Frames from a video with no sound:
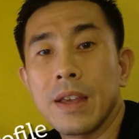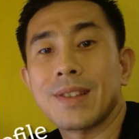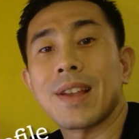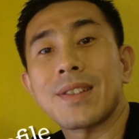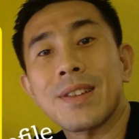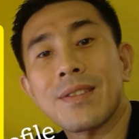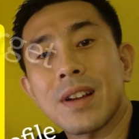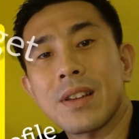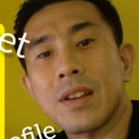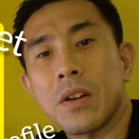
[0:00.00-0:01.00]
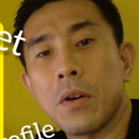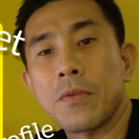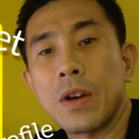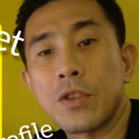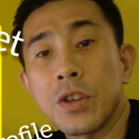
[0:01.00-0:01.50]
setting target of
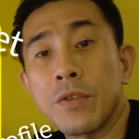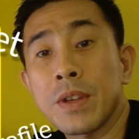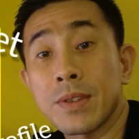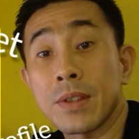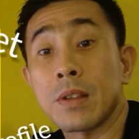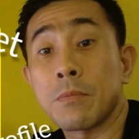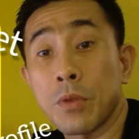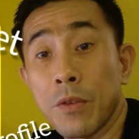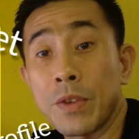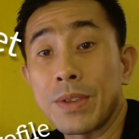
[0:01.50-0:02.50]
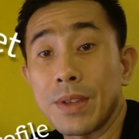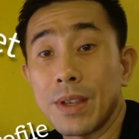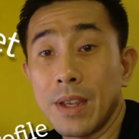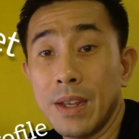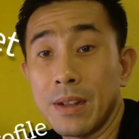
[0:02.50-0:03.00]
achieving a certain profit
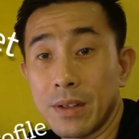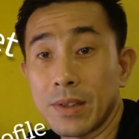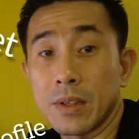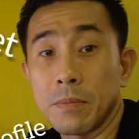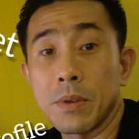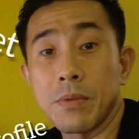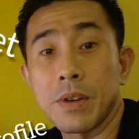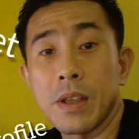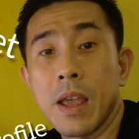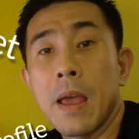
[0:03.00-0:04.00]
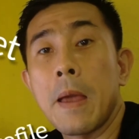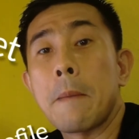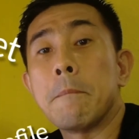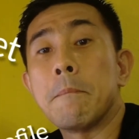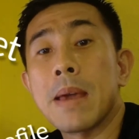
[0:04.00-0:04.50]
in a certain period,
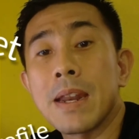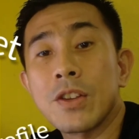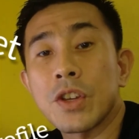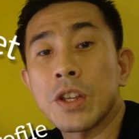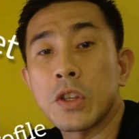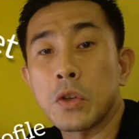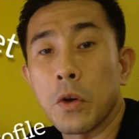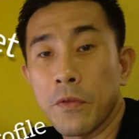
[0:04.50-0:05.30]
managing your